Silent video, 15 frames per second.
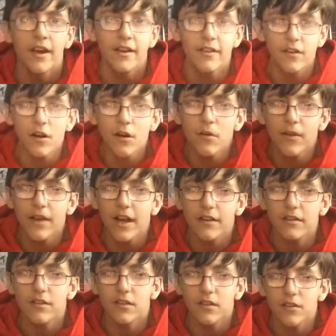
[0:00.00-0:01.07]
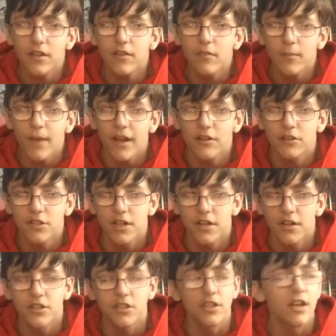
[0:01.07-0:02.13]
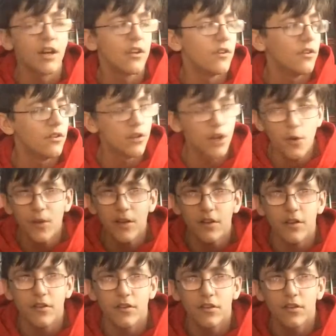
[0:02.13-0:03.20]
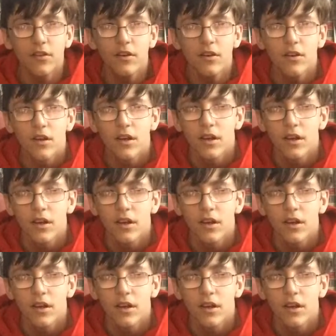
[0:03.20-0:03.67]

his arc reactor does give him extra energy. No, it doesn't.